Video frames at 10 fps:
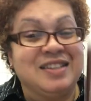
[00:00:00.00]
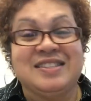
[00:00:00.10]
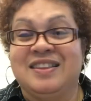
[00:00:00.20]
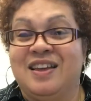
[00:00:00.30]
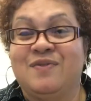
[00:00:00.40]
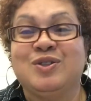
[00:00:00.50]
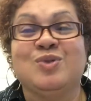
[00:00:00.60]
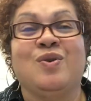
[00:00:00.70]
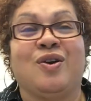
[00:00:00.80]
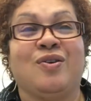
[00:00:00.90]
It's never
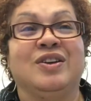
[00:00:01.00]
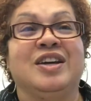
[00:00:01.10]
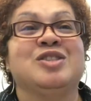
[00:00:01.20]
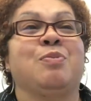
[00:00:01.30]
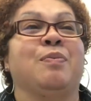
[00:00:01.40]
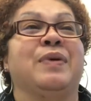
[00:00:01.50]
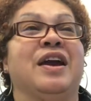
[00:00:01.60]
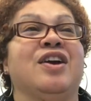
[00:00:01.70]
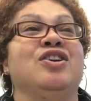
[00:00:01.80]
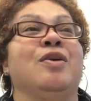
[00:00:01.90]
too early to
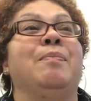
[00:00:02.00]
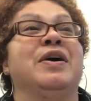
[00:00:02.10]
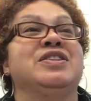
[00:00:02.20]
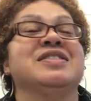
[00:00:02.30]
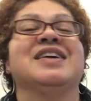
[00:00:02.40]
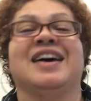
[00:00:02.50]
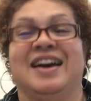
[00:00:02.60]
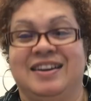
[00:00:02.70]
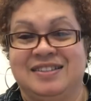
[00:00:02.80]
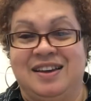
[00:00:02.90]
prepare your budgets
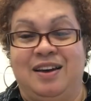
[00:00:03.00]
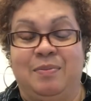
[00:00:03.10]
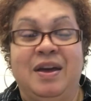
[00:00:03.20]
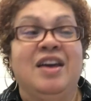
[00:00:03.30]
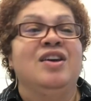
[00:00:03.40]
ahead of time.